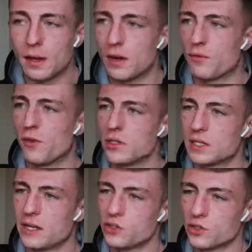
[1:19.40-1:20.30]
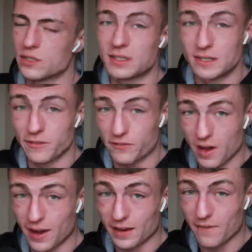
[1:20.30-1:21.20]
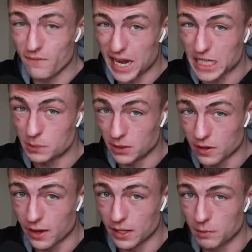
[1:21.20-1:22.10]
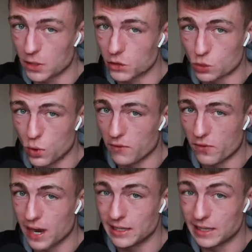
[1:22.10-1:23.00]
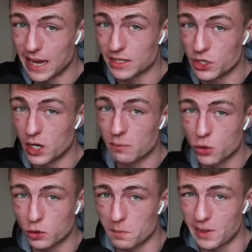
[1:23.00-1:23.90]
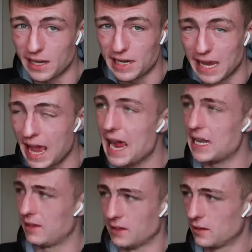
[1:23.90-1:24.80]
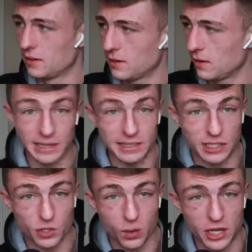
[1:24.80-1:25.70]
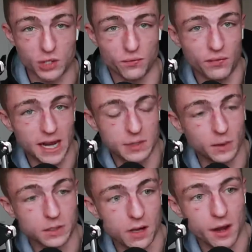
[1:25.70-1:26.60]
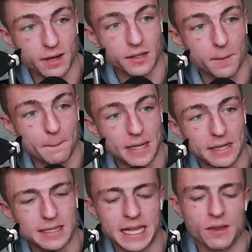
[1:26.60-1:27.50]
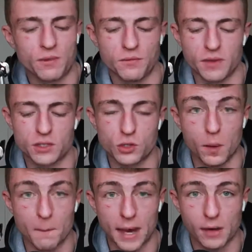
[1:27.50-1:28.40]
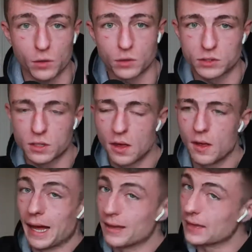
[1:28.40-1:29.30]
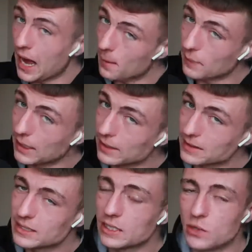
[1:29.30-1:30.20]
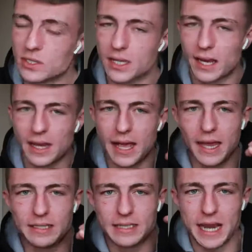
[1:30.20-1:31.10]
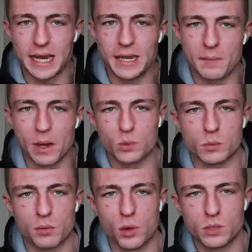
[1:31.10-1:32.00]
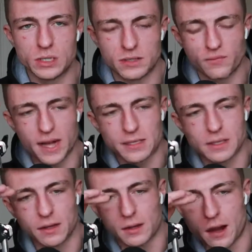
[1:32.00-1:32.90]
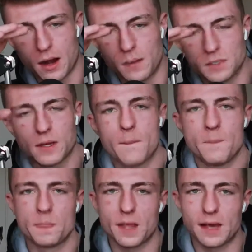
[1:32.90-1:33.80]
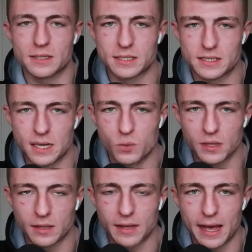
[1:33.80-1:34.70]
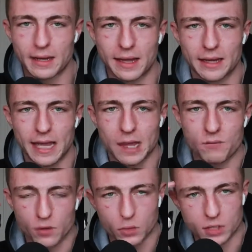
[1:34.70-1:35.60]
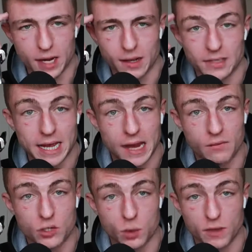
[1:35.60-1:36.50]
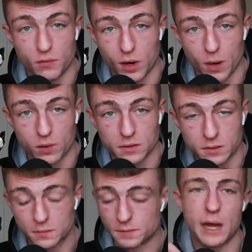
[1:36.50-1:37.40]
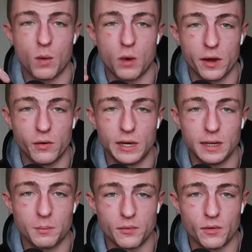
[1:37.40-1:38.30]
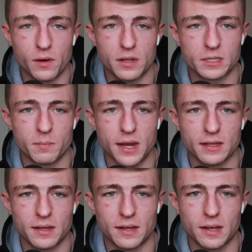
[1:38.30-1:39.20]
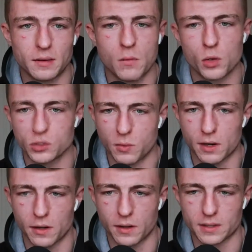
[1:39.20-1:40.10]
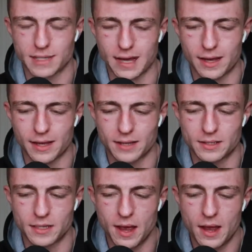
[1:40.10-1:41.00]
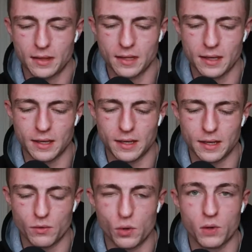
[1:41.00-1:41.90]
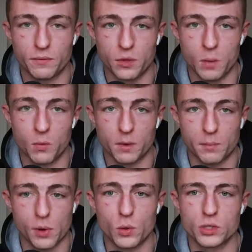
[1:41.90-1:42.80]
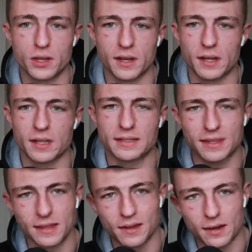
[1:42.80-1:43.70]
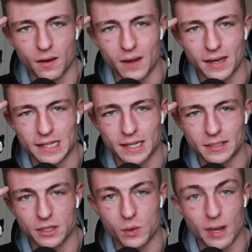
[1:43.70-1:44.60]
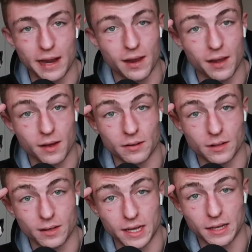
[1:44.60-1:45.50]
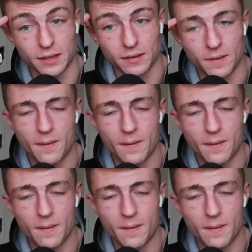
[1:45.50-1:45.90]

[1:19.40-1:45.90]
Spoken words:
Now first, let's just define flexible dieting, because quite frankly that term could mean anything. In this situation, flexible dieting means if it fits your macros, and that means you set a daily amount of proteins, fats and carbs and stick within that and aim for those targets every 24 hours. Now, I really prefer this method in most of my clients, as the rule of thumb when approaching it is the client has to do a lot of the thinking.